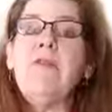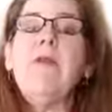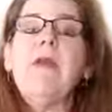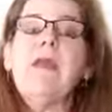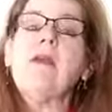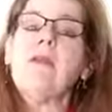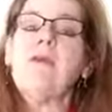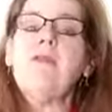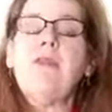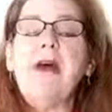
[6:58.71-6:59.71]
to a year you
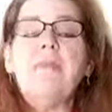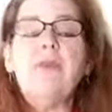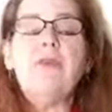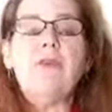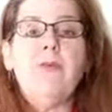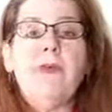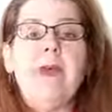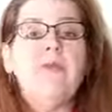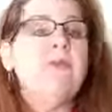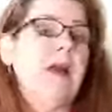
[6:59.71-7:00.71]
establish new
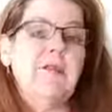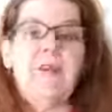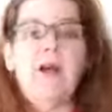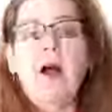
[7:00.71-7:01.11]
baselines on